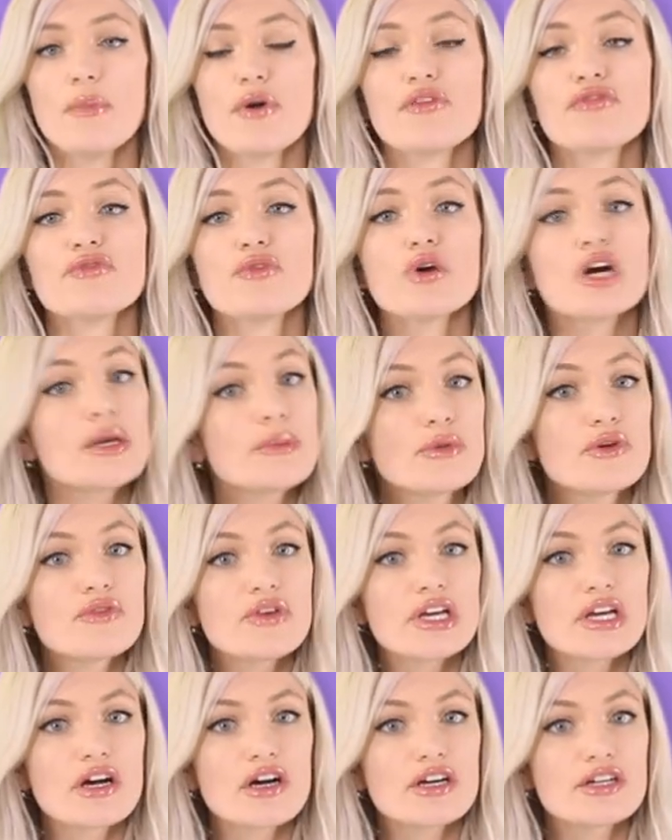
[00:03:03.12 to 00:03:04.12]
before
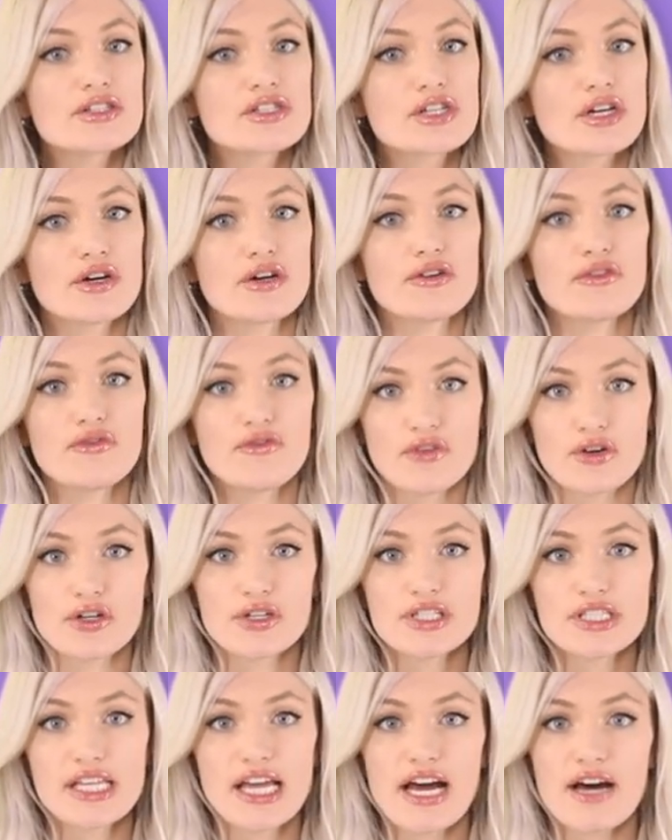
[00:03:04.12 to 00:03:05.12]
moving on to her
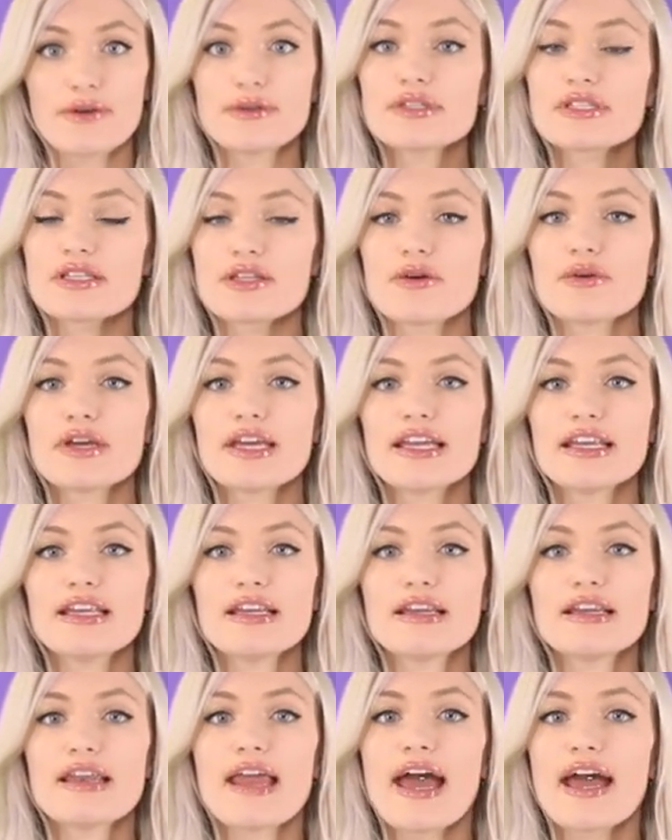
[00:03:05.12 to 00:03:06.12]
first house
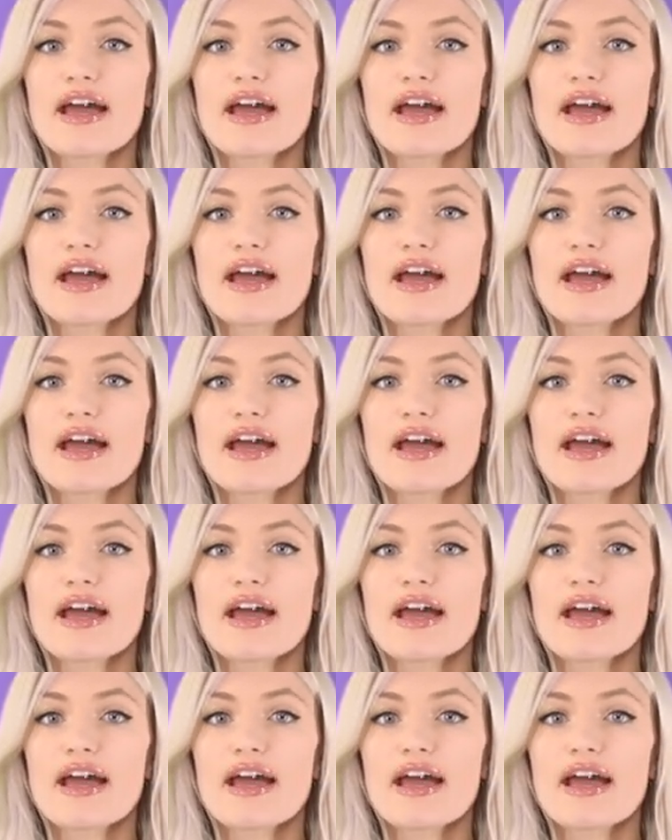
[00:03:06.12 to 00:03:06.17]
located in